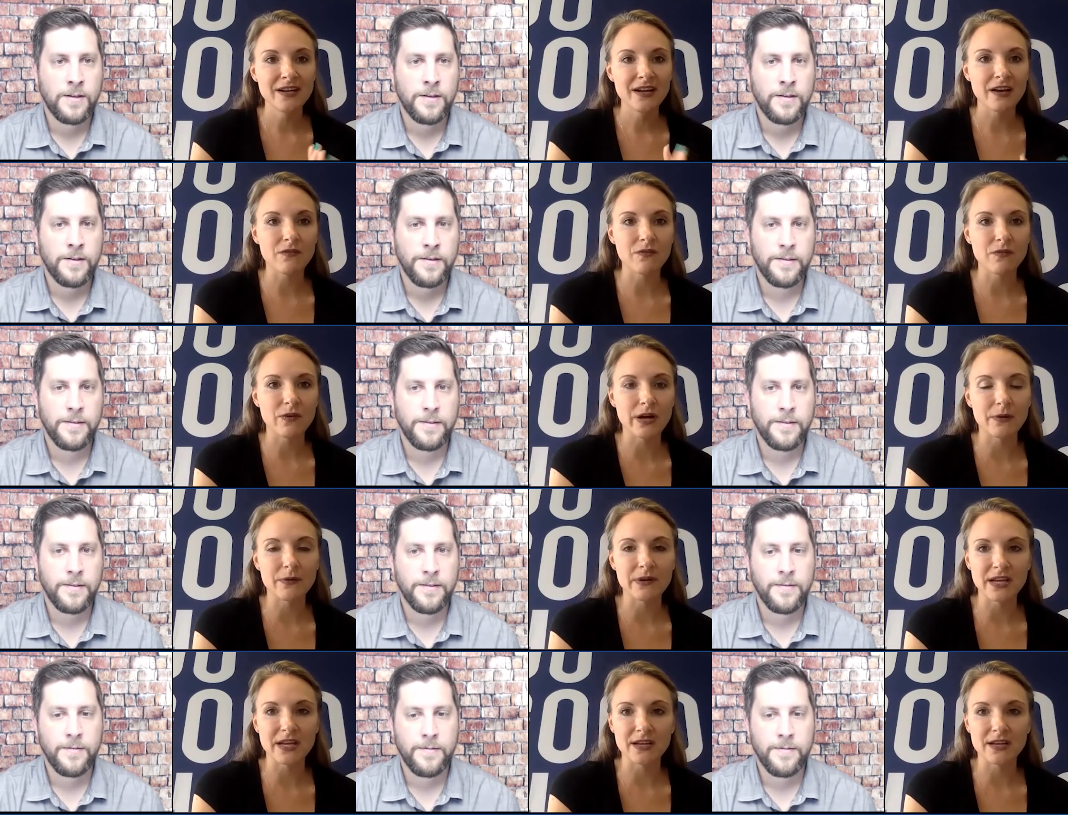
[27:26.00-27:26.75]
Speaker 1: of
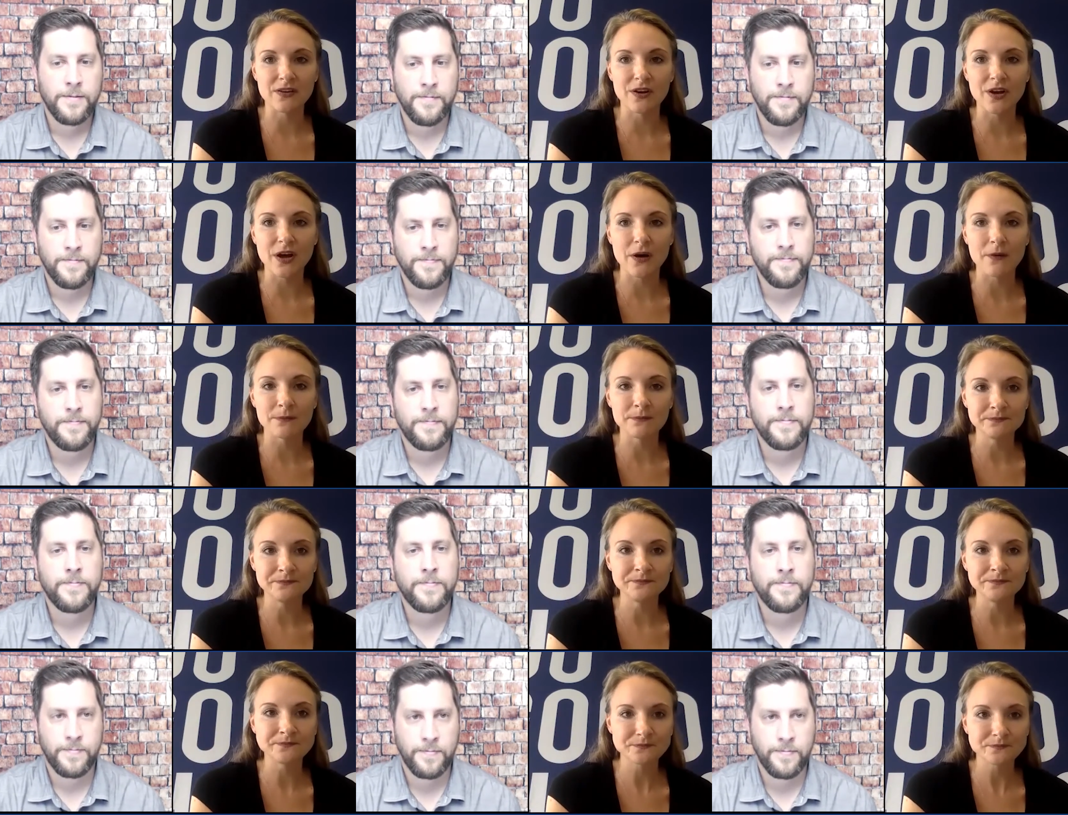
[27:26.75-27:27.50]
where we need to go.
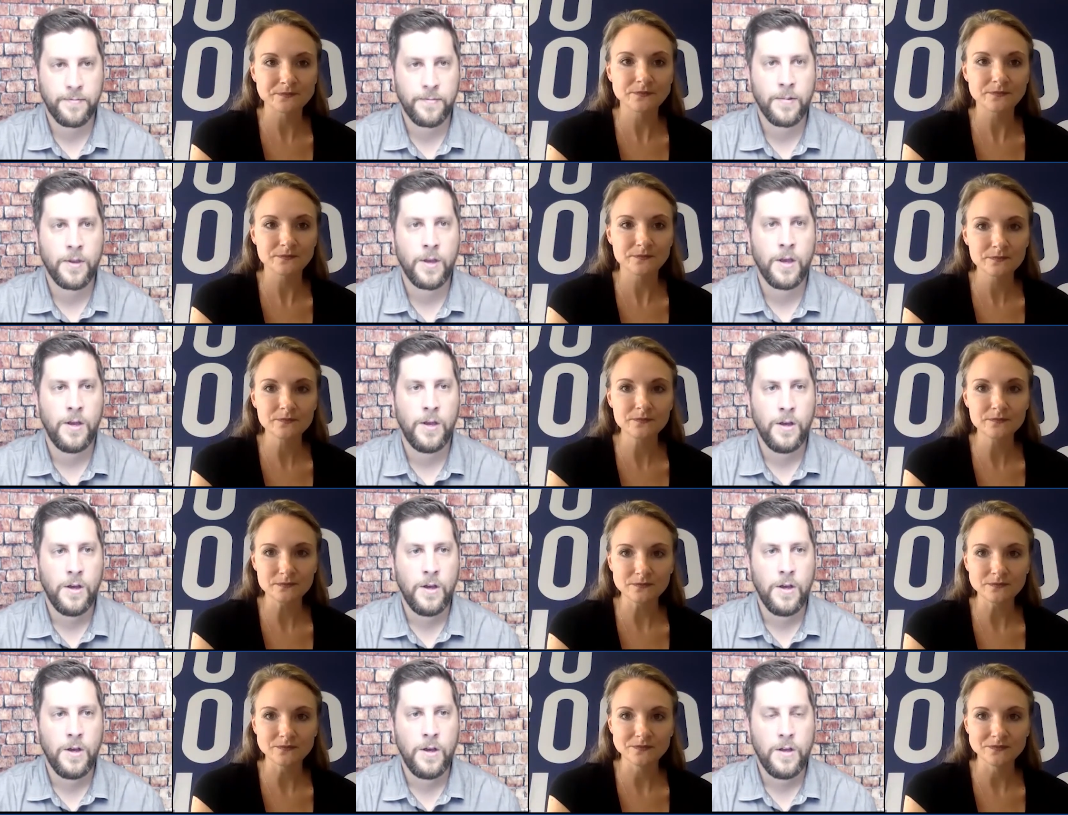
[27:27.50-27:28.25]

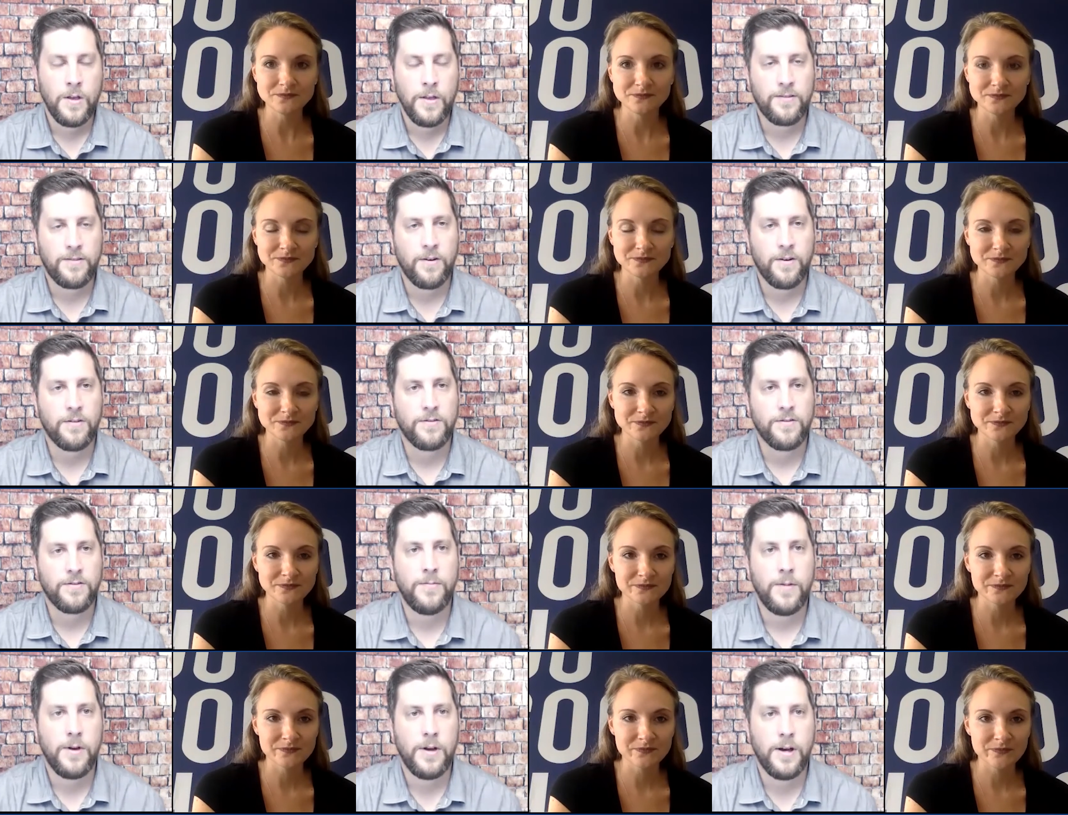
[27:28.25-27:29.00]
Speaker 2: That's
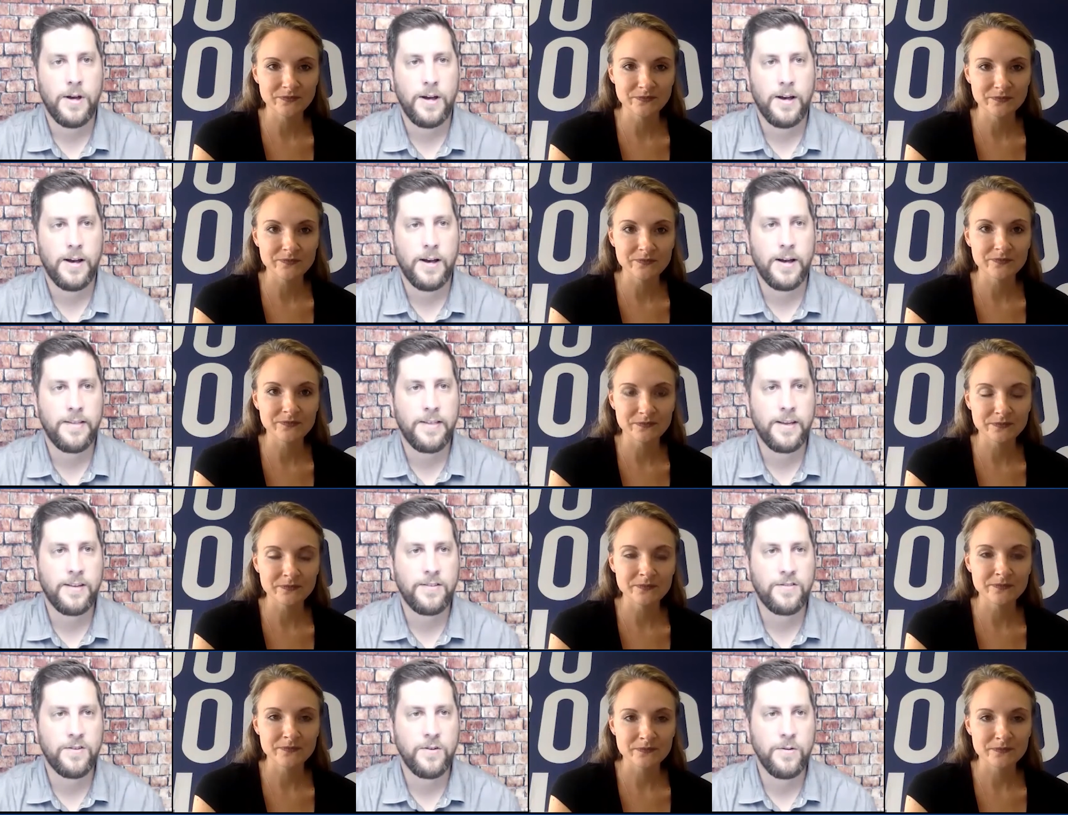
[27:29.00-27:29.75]
awesome. I
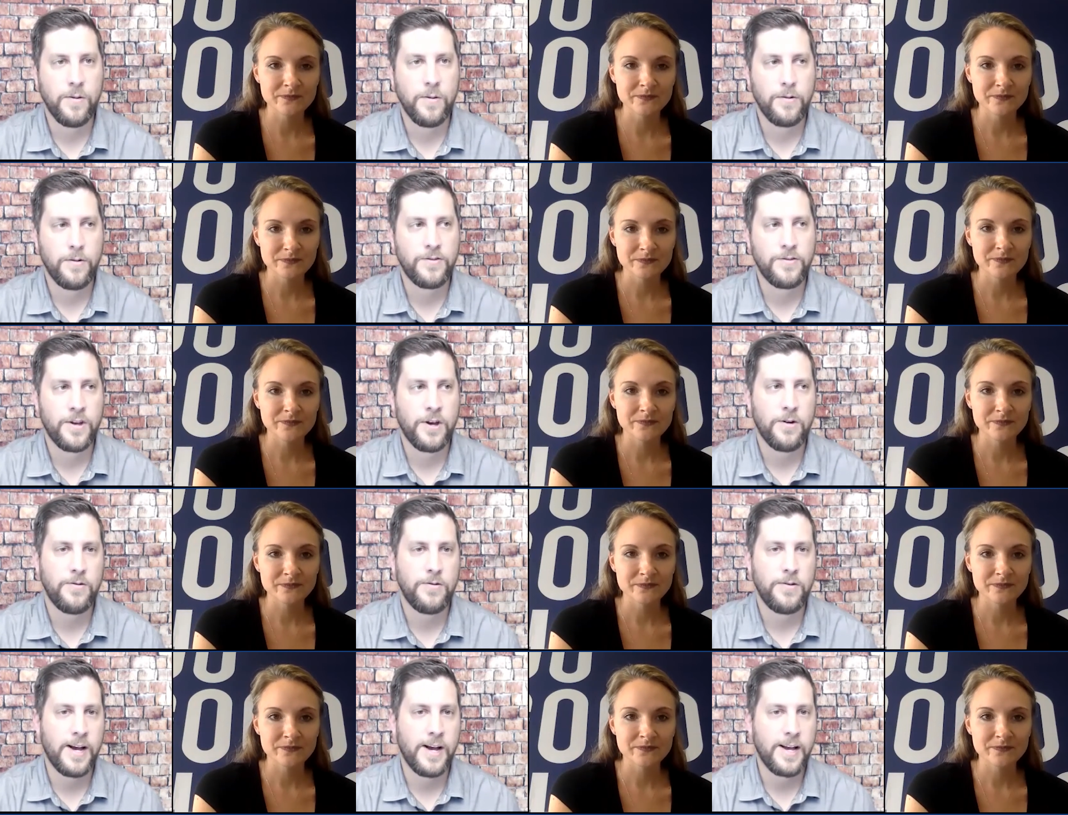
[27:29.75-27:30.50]
think it's
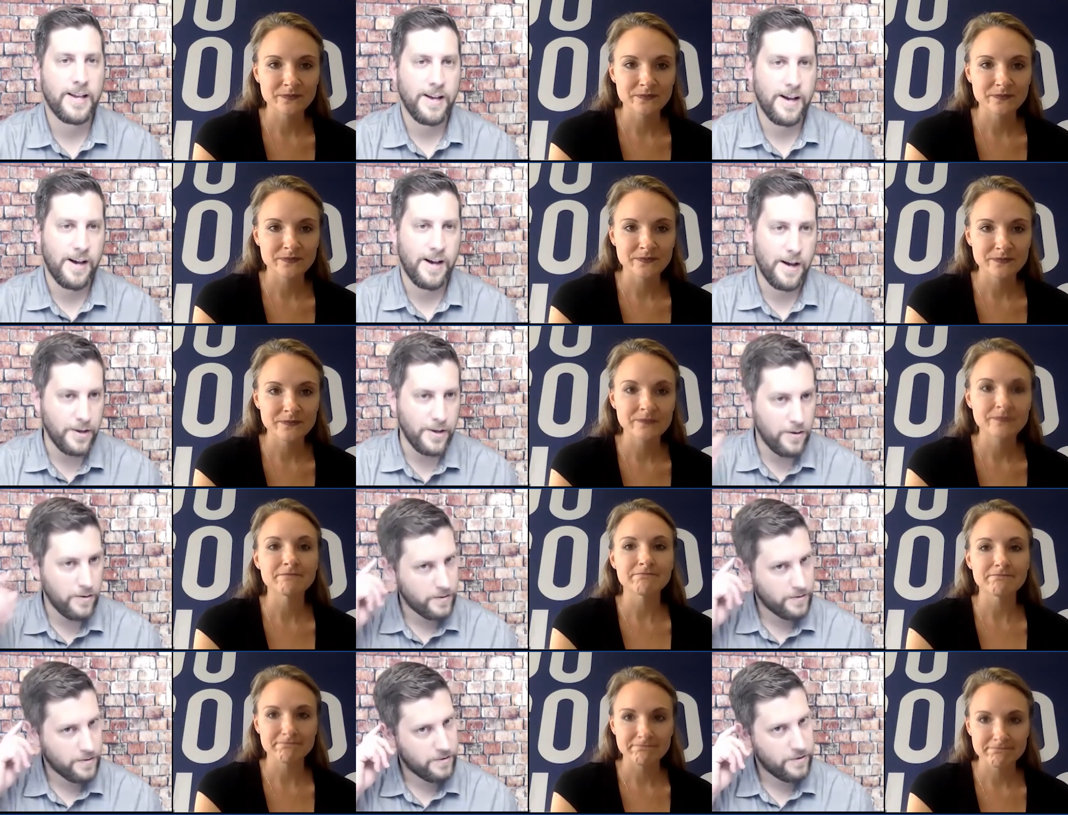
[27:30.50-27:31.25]
tworoadsco.com, and
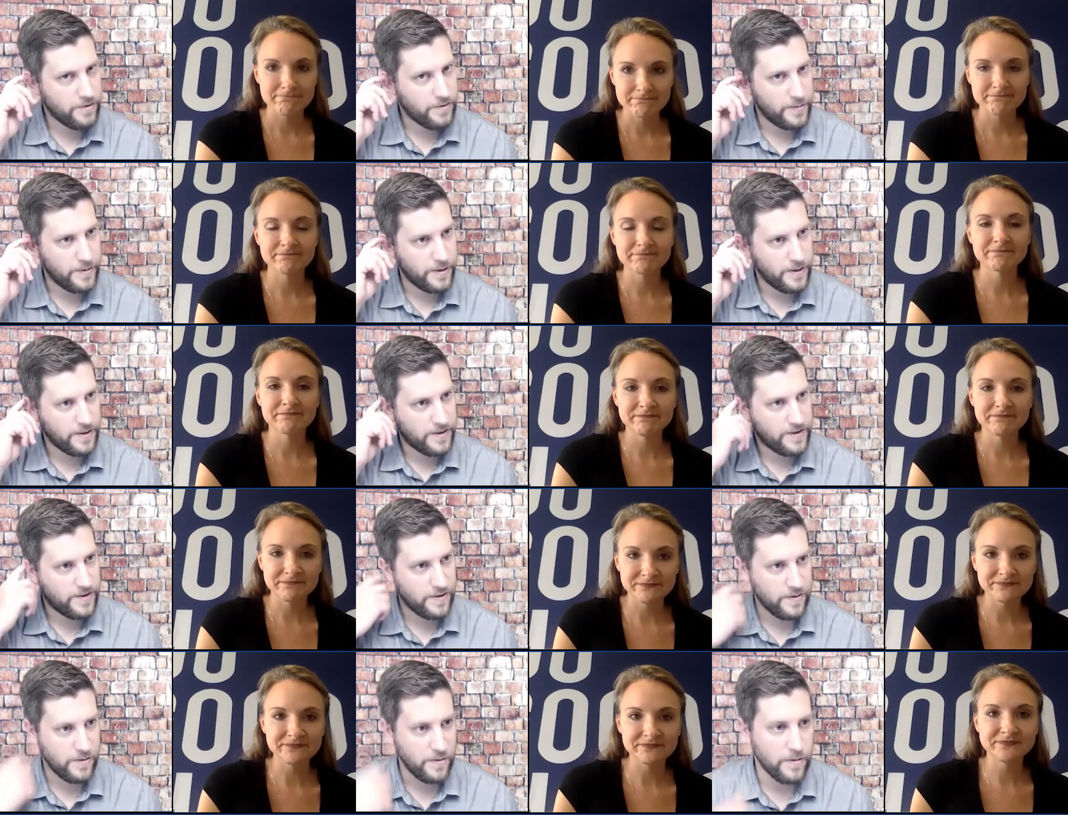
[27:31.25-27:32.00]
you introduced me
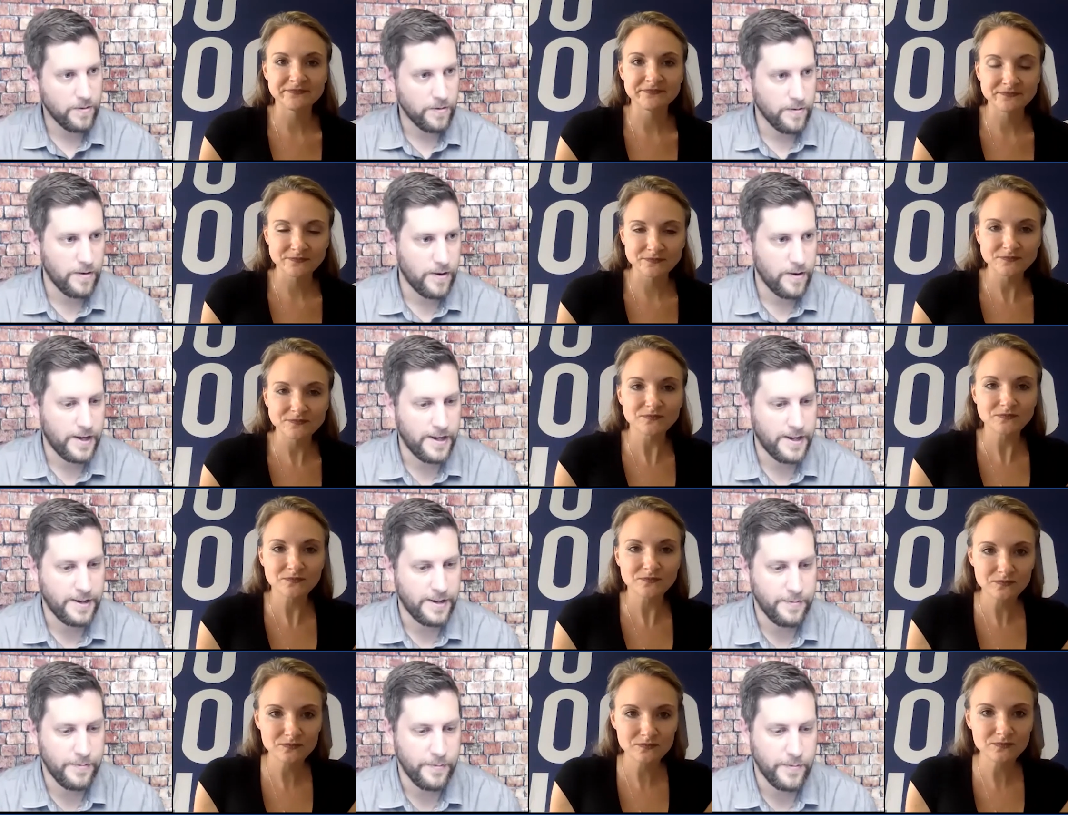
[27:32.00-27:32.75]
to
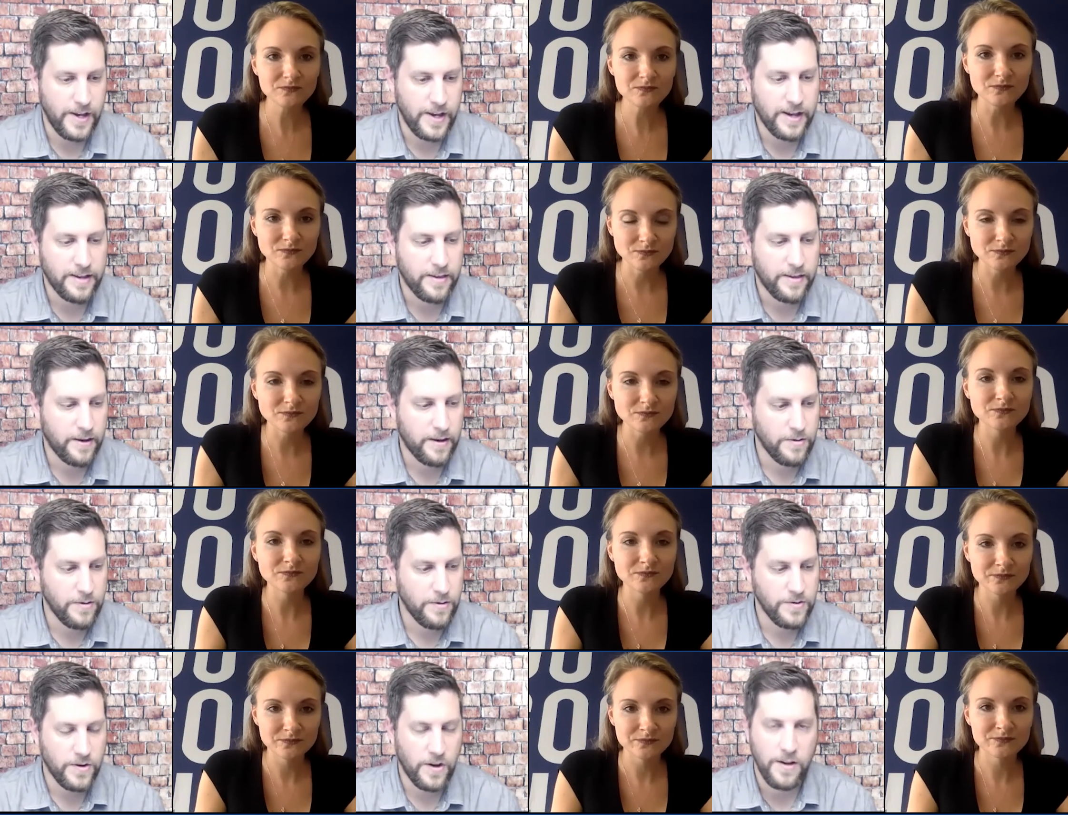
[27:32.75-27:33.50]
Zach there, who's all